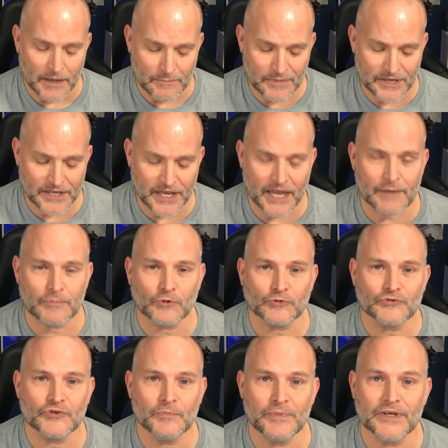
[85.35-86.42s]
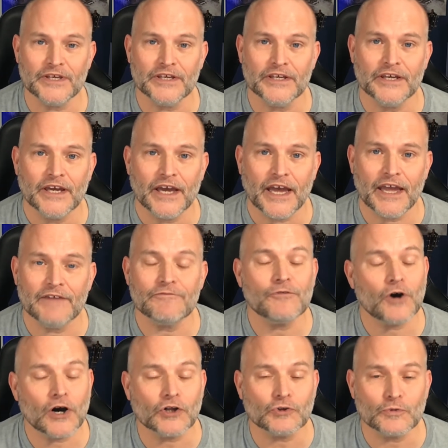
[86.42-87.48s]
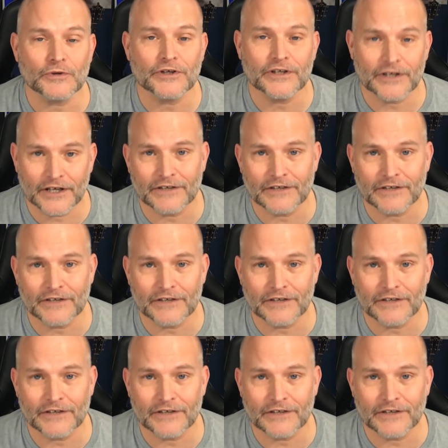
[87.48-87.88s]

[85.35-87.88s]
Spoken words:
be able to be a follower